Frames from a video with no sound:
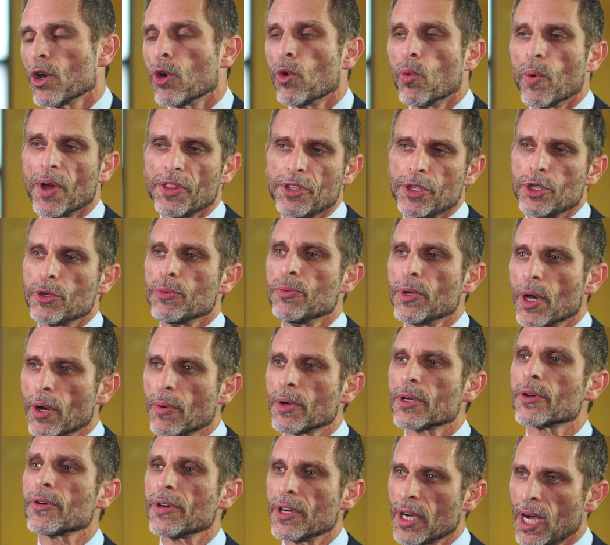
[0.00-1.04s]
Whether you
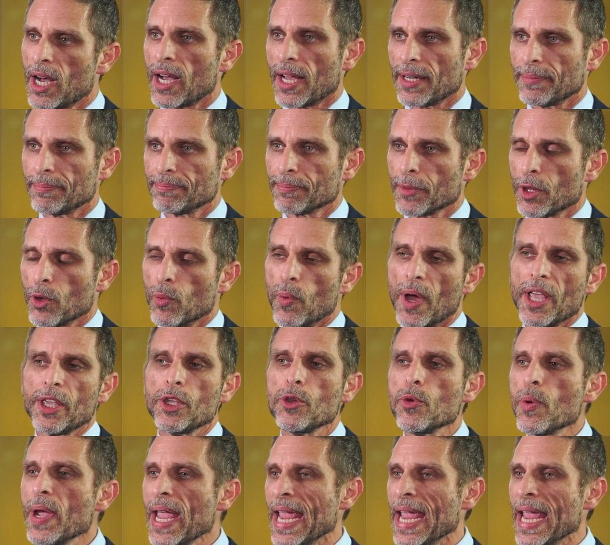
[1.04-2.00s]
know it or not, the way you